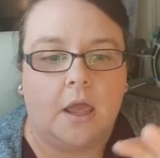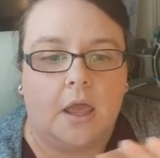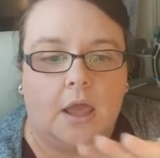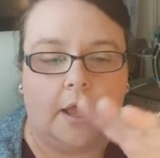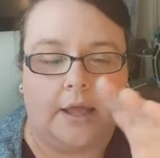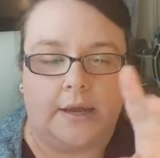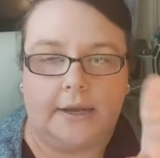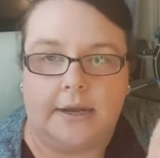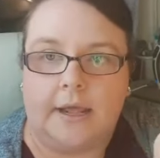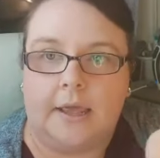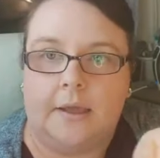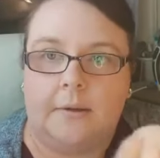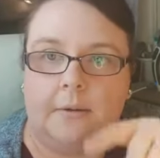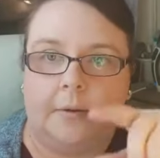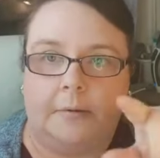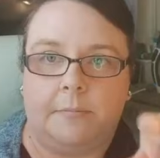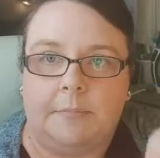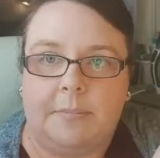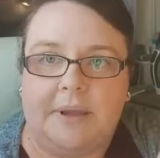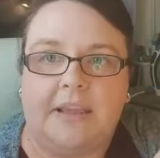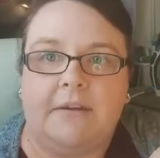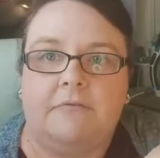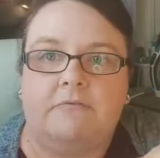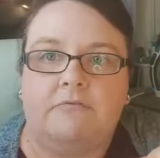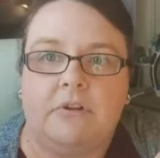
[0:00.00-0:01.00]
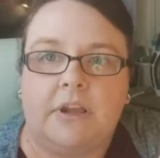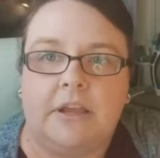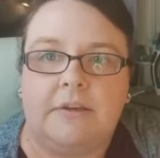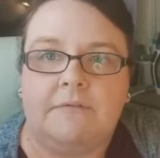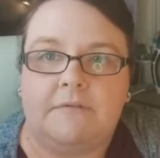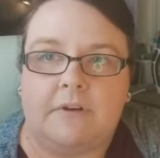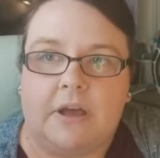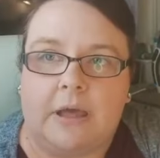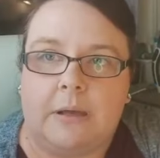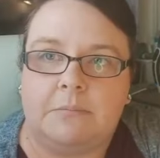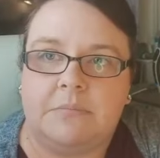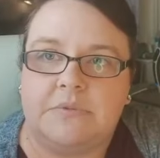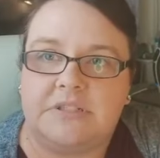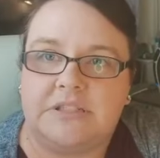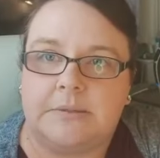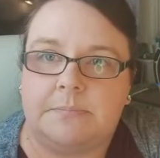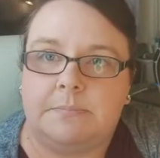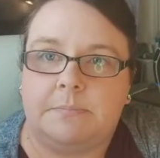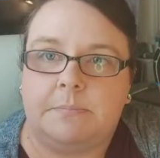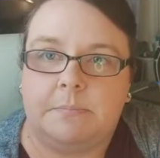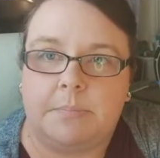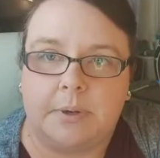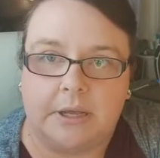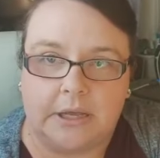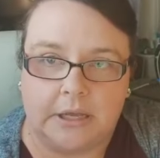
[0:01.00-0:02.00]
and they are being revamped,
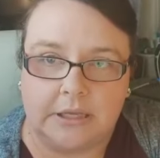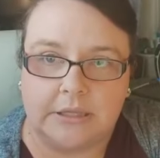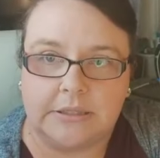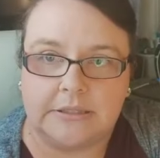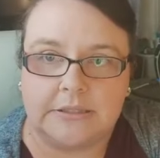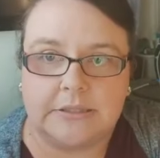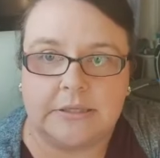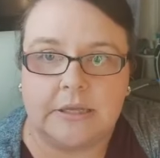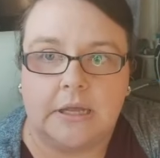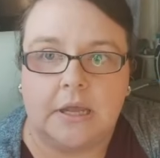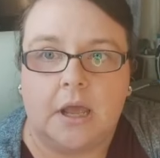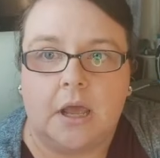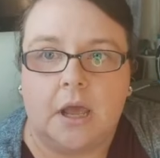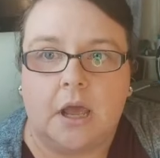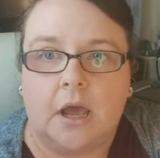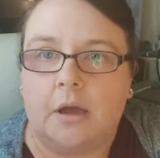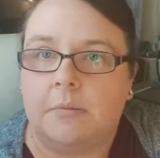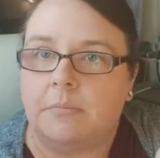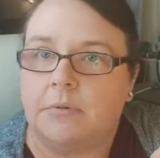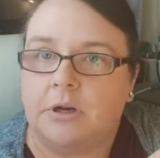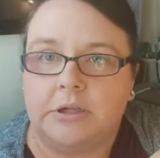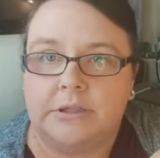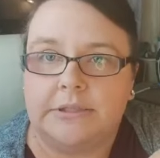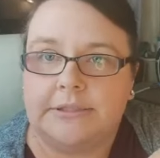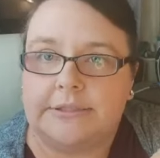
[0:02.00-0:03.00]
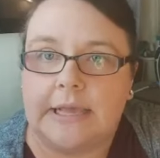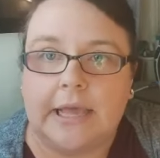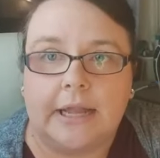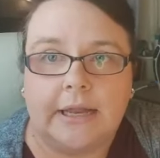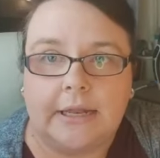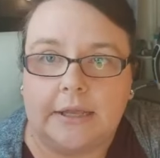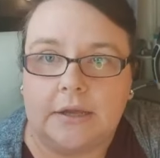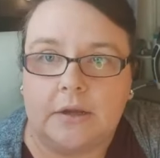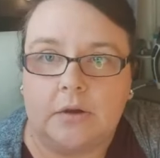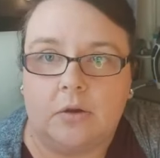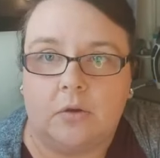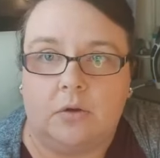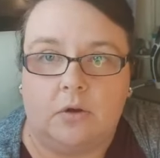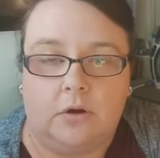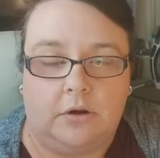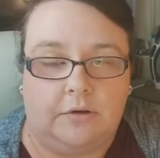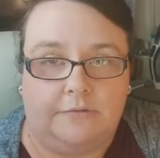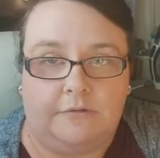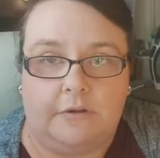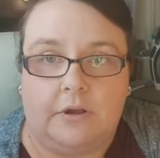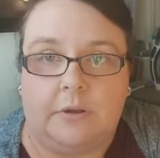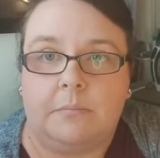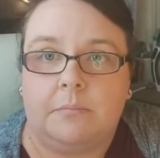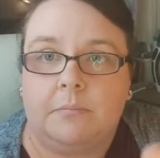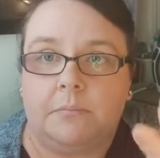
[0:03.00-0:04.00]
but I'm not selling all of
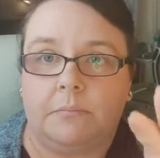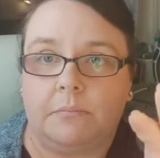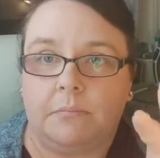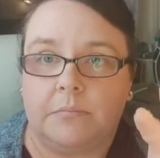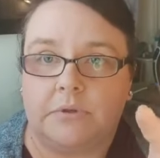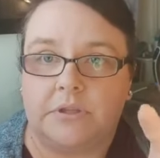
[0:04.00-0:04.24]
them.